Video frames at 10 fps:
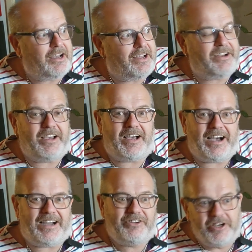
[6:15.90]
And
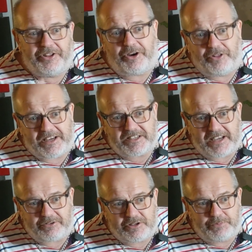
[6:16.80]
I know all that
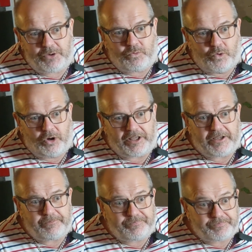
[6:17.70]
sounds a bit
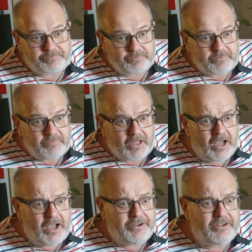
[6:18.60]
woolly,
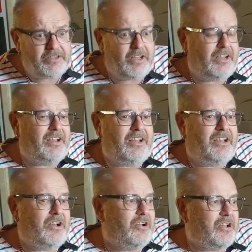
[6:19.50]
and
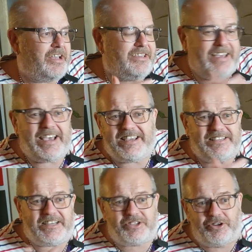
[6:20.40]
yeah,
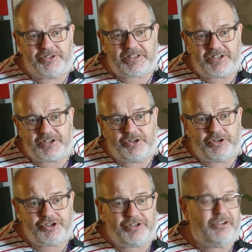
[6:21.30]
it has got
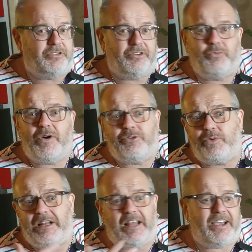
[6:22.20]
distortion, and whether
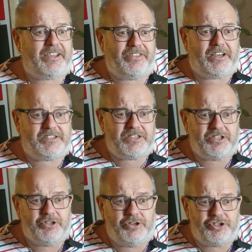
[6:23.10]
we like that
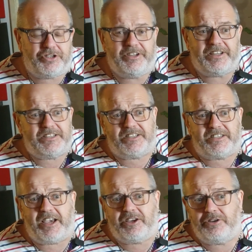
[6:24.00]
distortion and it's a
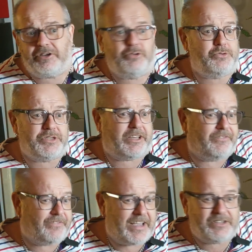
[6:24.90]
psychoacoustic
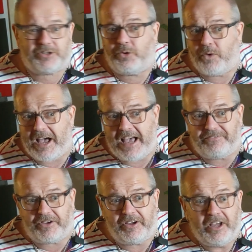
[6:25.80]
effect or
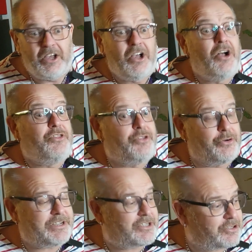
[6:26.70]
whatever,
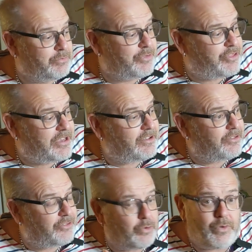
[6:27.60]
there is something
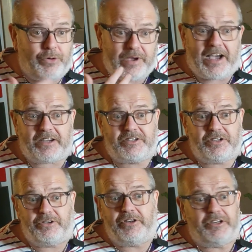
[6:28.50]
that we react to,